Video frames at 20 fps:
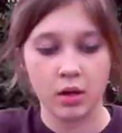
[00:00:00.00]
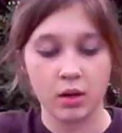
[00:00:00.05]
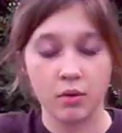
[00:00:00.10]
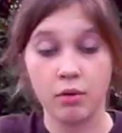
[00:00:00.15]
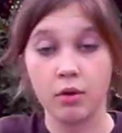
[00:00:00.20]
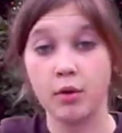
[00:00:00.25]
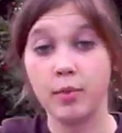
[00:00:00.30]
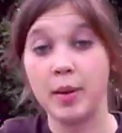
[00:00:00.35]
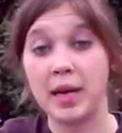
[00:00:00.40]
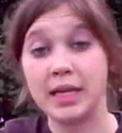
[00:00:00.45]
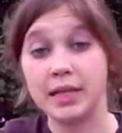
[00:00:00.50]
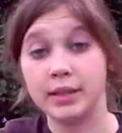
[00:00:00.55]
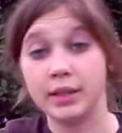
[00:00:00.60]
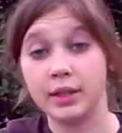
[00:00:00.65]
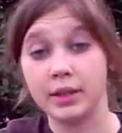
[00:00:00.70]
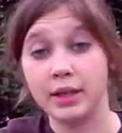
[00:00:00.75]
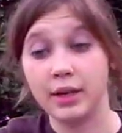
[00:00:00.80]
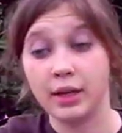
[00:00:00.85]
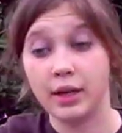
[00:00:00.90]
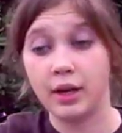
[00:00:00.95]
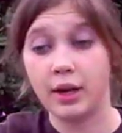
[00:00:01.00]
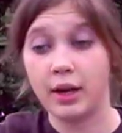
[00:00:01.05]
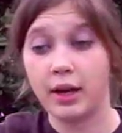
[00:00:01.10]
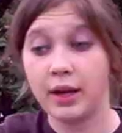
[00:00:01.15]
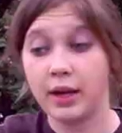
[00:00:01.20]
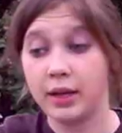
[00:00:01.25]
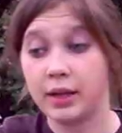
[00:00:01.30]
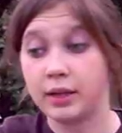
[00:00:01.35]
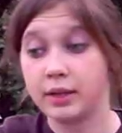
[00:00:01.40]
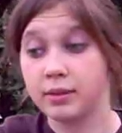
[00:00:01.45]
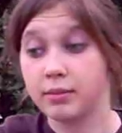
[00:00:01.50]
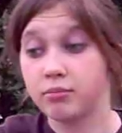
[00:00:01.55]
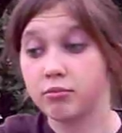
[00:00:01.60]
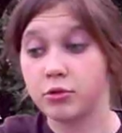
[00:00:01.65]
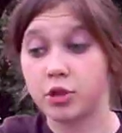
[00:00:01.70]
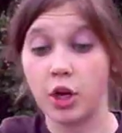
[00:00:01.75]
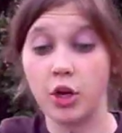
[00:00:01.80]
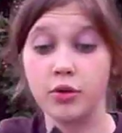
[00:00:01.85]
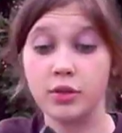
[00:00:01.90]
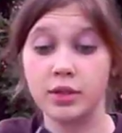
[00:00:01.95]
Well, basically, I
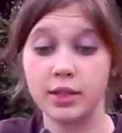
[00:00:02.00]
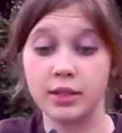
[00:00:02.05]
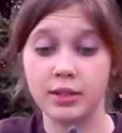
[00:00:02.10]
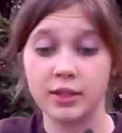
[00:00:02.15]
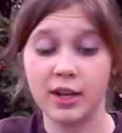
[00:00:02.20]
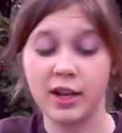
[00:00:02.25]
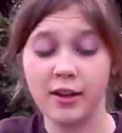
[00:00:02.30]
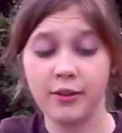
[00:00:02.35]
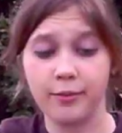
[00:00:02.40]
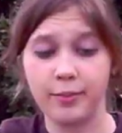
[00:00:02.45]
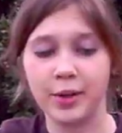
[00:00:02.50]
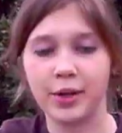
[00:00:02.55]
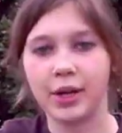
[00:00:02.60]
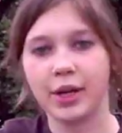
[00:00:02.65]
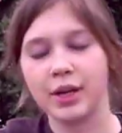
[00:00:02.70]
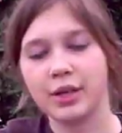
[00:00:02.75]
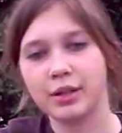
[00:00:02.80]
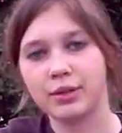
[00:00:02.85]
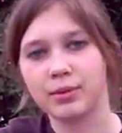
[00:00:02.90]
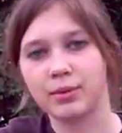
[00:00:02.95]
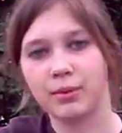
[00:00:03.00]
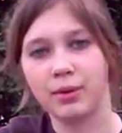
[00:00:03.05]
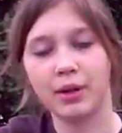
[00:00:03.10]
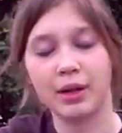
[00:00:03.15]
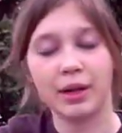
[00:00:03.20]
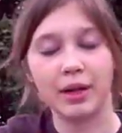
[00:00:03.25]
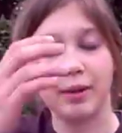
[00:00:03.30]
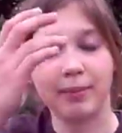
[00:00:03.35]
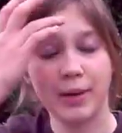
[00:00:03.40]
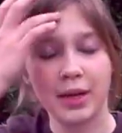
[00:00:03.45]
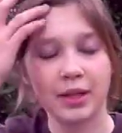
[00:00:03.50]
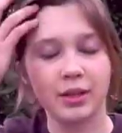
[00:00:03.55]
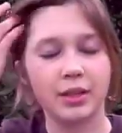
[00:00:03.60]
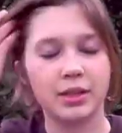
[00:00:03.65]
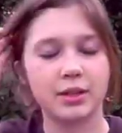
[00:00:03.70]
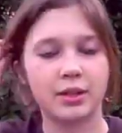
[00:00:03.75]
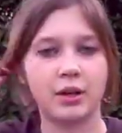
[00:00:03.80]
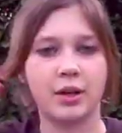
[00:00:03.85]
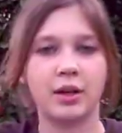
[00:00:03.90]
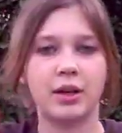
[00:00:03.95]
chose this knife because, well, I mainly
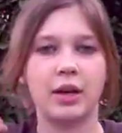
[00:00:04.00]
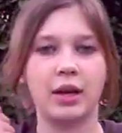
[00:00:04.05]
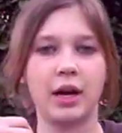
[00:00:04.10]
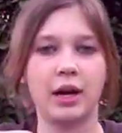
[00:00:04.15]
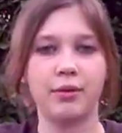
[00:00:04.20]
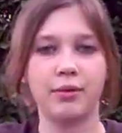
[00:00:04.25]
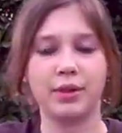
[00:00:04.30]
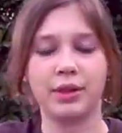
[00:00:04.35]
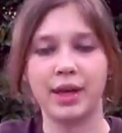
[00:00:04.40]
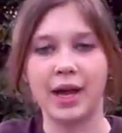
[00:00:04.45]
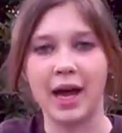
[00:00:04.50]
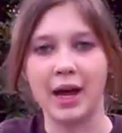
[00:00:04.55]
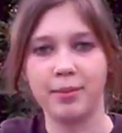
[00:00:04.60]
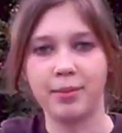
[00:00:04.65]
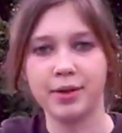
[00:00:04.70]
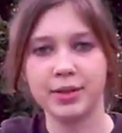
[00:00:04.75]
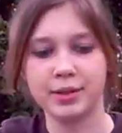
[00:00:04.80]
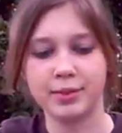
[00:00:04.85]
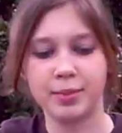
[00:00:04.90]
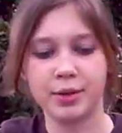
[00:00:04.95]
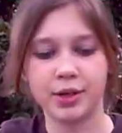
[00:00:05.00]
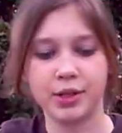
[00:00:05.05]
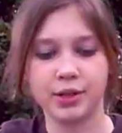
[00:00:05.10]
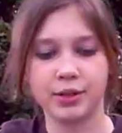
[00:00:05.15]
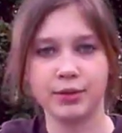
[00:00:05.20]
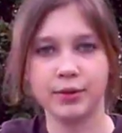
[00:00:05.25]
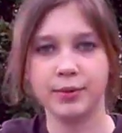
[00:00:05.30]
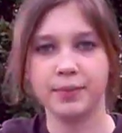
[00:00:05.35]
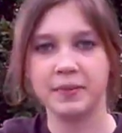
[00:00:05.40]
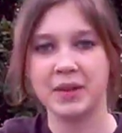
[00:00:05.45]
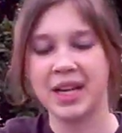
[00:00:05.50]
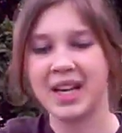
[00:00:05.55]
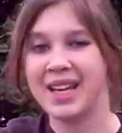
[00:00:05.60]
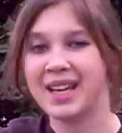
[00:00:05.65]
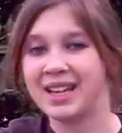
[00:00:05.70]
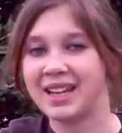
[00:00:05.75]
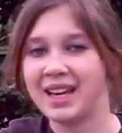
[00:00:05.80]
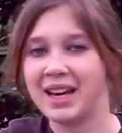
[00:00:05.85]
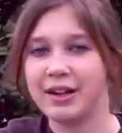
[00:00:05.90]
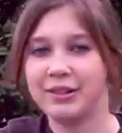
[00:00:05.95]
started out with the Habelis Bush tool.
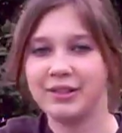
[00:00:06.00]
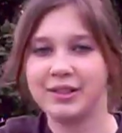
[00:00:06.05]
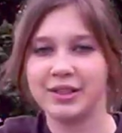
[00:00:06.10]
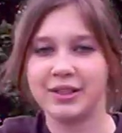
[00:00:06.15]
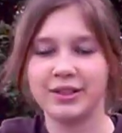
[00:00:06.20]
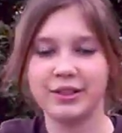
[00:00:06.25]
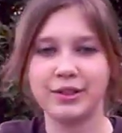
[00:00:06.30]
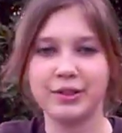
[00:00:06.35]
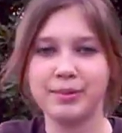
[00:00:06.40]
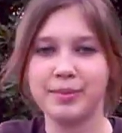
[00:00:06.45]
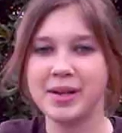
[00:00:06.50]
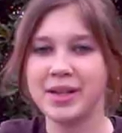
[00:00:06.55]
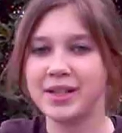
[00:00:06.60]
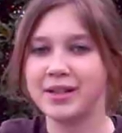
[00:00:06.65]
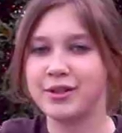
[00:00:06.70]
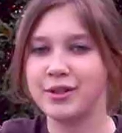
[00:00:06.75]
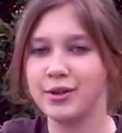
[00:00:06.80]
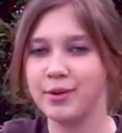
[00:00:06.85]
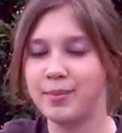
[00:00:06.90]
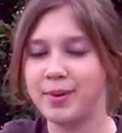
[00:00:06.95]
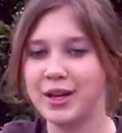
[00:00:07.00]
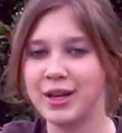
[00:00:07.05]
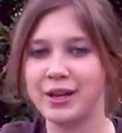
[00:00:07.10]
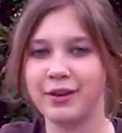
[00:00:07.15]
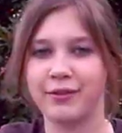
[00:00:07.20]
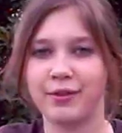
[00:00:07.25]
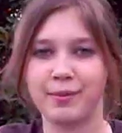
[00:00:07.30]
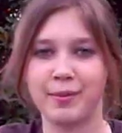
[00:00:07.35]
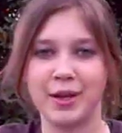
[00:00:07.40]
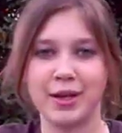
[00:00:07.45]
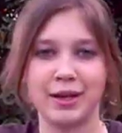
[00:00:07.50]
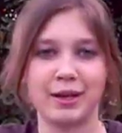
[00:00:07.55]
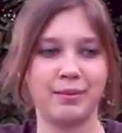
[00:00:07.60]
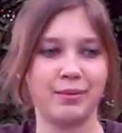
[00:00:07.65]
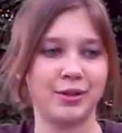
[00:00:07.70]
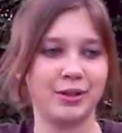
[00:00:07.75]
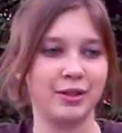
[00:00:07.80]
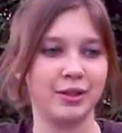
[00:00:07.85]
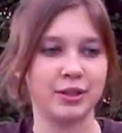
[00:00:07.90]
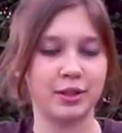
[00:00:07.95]
That was a little bit too big for me. I'm
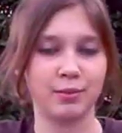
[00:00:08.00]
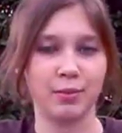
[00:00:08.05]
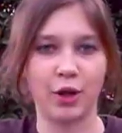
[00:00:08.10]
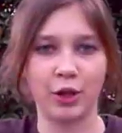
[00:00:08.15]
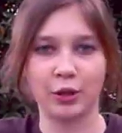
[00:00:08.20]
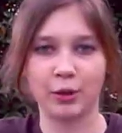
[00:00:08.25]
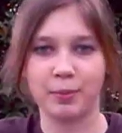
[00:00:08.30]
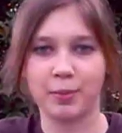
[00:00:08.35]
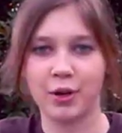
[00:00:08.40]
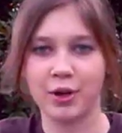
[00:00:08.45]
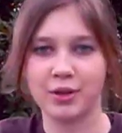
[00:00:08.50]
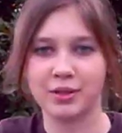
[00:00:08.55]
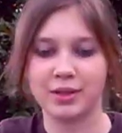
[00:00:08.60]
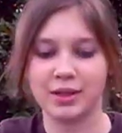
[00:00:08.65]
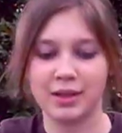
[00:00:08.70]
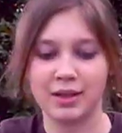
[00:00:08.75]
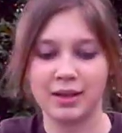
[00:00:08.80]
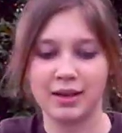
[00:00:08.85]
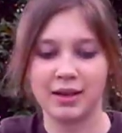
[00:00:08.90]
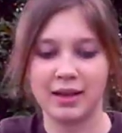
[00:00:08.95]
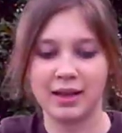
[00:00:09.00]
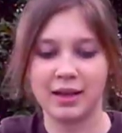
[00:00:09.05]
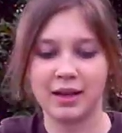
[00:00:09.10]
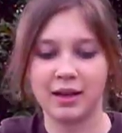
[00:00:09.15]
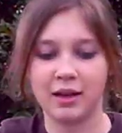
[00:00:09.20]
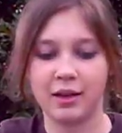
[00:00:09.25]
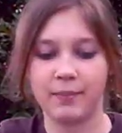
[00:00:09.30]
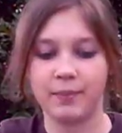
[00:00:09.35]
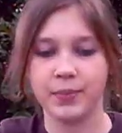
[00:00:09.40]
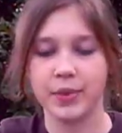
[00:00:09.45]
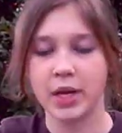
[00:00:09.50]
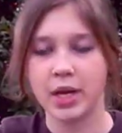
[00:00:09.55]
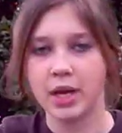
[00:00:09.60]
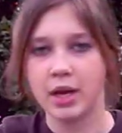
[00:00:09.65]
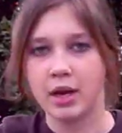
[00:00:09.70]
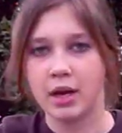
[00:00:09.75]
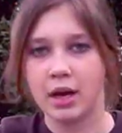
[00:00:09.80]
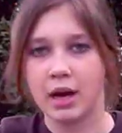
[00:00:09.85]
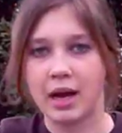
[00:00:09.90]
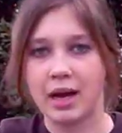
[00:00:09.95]
a smaller person, and
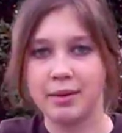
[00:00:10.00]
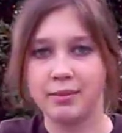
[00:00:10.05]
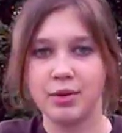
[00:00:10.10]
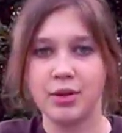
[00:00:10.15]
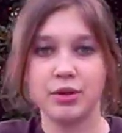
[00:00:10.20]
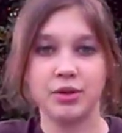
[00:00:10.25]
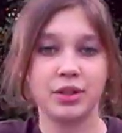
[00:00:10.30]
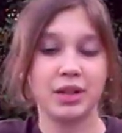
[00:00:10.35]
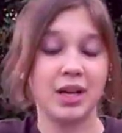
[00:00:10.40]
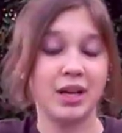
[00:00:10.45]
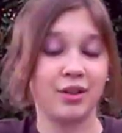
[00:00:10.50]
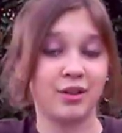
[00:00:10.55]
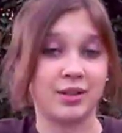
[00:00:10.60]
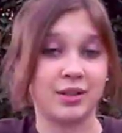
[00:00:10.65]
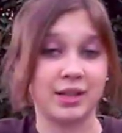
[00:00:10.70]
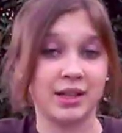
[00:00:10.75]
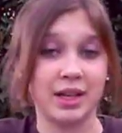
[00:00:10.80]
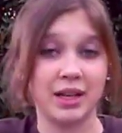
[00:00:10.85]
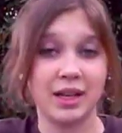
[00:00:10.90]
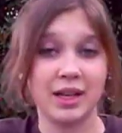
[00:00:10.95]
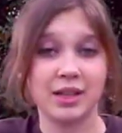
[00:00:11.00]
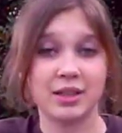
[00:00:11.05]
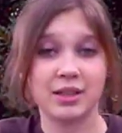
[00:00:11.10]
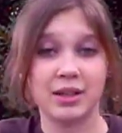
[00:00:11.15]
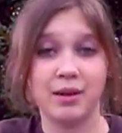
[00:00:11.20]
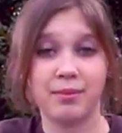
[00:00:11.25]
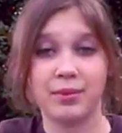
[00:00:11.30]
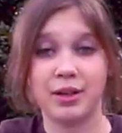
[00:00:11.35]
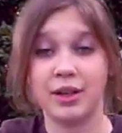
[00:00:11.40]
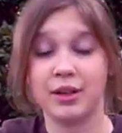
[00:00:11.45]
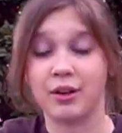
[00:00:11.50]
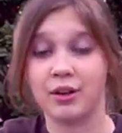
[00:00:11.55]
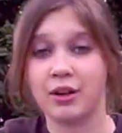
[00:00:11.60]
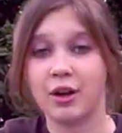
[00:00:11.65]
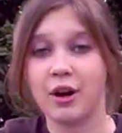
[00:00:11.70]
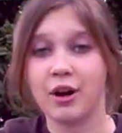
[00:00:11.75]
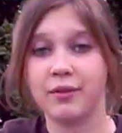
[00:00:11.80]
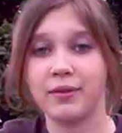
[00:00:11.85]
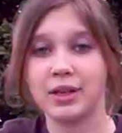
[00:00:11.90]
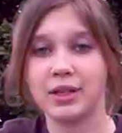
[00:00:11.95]
I'm usually either skinning something or
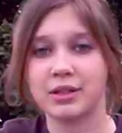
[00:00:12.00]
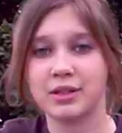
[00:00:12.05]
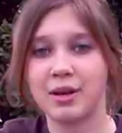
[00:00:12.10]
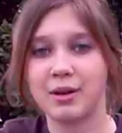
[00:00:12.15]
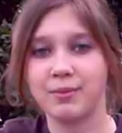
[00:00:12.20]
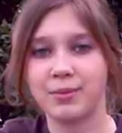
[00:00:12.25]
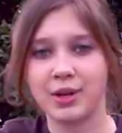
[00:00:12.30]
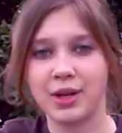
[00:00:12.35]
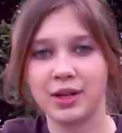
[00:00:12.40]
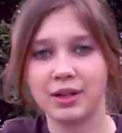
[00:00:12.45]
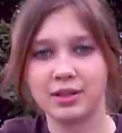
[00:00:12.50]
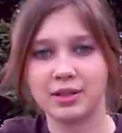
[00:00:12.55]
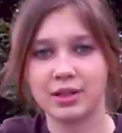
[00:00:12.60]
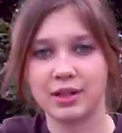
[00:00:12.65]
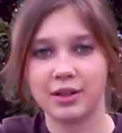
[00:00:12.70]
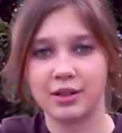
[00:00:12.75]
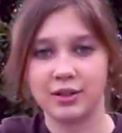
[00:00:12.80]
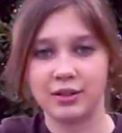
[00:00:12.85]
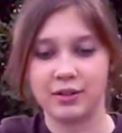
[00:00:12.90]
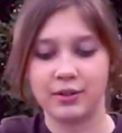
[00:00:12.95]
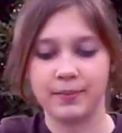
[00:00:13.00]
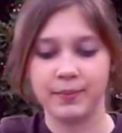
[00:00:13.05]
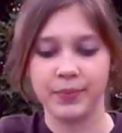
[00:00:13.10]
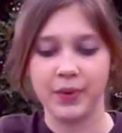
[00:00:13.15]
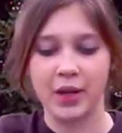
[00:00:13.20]
carving something, so